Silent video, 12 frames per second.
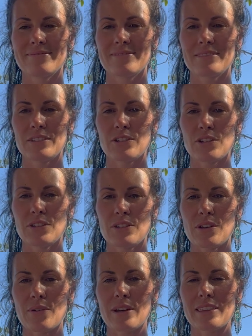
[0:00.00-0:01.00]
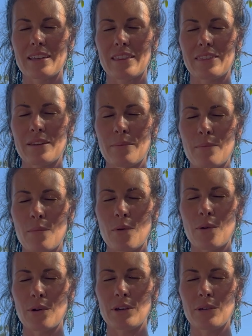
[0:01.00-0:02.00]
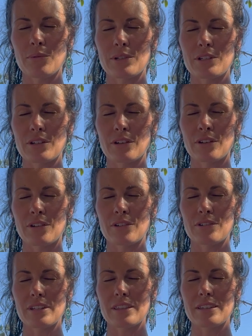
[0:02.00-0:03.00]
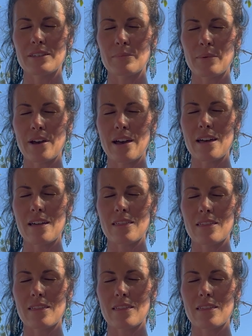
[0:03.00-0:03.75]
And just knowing that the more you return to this breath,